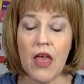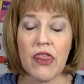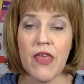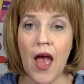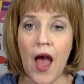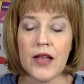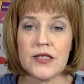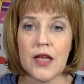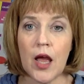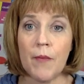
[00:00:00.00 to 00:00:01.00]
that
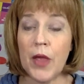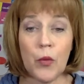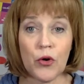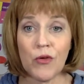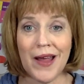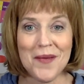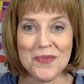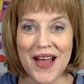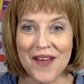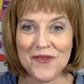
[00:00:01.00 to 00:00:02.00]
they were great
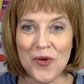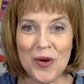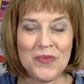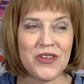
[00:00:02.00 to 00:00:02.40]
platforms.